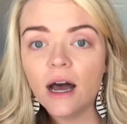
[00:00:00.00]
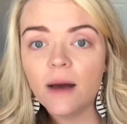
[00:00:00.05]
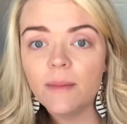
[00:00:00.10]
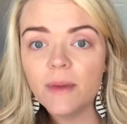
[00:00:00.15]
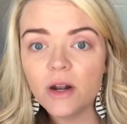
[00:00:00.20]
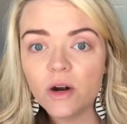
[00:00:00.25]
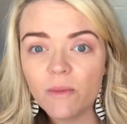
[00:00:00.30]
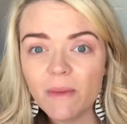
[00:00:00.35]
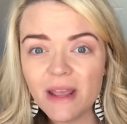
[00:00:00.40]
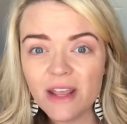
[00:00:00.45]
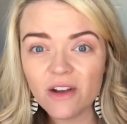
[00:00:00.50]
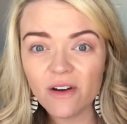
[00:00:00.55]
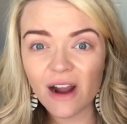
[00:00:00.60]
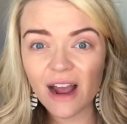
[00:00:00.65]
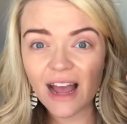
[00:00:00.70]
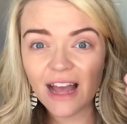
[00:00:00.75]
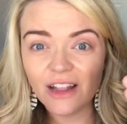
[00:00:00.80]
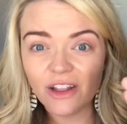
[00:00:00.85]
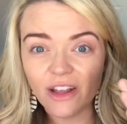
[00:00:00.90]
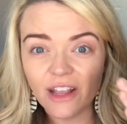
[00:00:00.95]
it'll make your
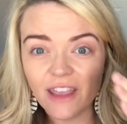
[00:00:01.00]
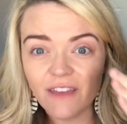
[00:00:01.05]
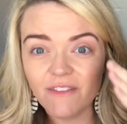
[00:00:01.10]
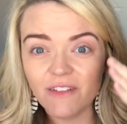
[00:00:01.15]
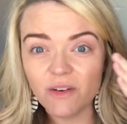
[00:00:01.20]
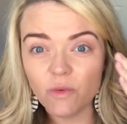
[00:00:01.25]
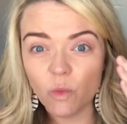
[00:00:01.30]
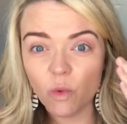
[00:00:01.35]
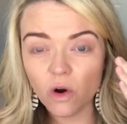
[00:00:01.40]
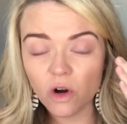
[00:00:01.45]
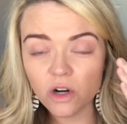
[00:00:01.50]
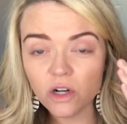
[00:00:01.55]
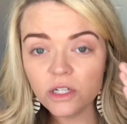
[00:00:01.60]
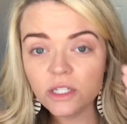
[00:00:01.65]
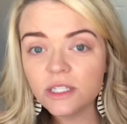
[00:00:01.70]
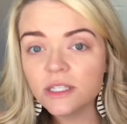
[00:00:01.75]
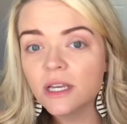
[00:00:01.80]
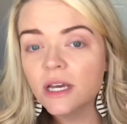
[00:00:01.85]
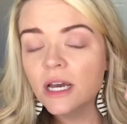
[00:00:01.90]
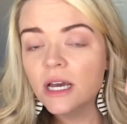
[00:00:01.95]
eye look even
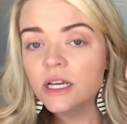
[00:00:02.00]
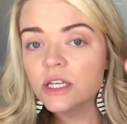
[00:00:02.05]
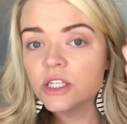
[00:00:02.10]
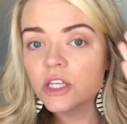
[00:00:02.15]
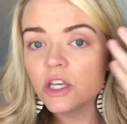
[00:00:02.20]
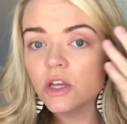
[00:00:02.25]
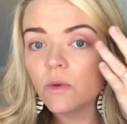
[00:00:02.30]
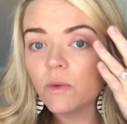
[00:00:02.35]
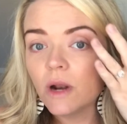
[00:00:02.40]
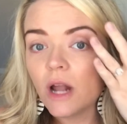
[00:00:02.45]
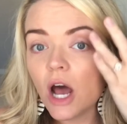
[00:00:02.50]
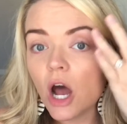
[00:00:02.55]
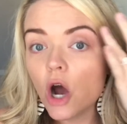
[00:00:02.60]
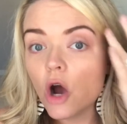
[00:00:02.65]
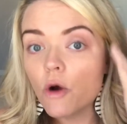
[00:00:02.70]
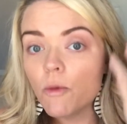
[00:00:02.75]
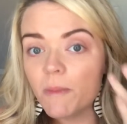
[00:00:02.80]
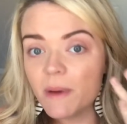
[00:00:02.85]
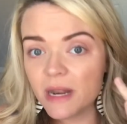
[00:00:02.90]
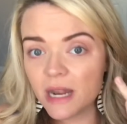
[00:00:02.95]
worse. So you want to
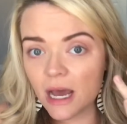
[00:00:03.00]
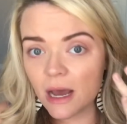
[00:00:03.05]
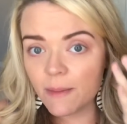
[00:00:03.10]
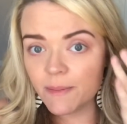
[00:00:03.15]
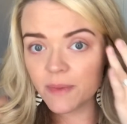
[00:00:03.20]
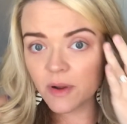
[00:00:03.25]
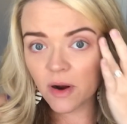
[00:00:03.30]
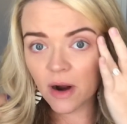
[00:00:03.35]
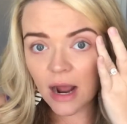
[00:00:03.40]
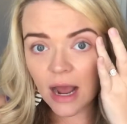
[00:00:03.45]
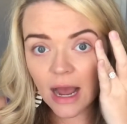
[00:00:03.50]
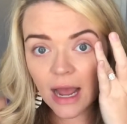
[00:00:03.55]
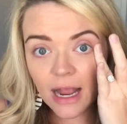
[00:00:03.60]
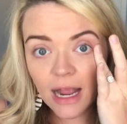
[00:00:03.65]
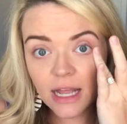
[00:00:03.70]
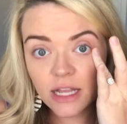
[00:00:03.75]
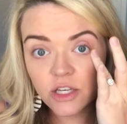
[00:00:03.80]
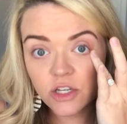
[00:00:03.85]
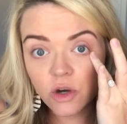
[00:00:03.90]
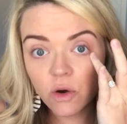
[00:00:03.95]
open up your eye
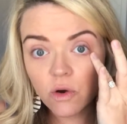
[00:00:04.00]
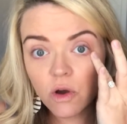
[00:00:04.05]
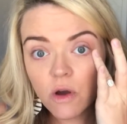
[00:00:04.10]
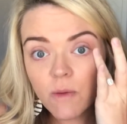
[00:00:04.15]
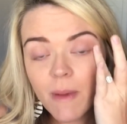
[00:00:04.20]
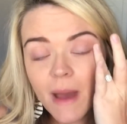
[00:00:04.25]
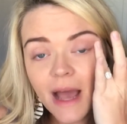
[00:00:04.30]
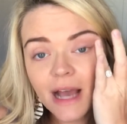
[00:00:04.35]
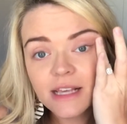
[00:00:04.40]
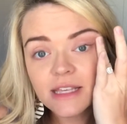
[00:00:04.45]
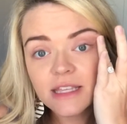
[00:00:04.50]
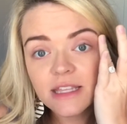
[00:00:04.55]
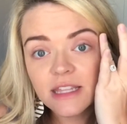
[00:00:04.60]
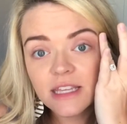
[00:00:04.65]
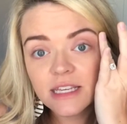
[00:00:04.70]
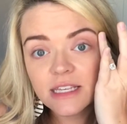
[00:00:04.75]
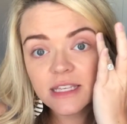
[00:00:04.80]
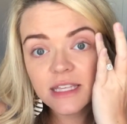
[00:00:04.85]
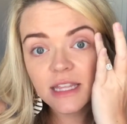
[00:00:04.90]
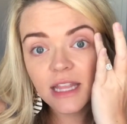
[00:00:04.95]
and don't go past
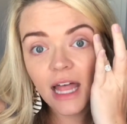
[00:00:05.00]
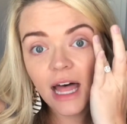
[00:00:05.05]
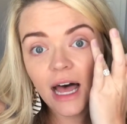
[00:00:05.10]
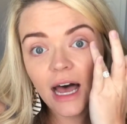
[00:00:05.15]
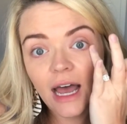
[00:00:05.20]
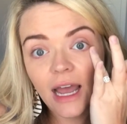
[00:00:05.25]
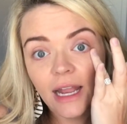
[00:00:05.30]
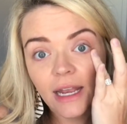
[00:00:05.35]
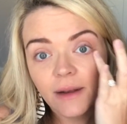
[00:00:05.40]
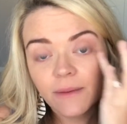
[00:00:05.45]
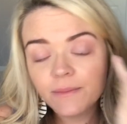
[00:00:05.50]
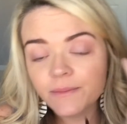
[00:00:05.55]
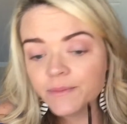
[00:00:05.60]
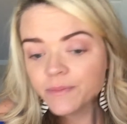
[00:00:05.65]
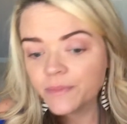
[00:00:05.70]
this line.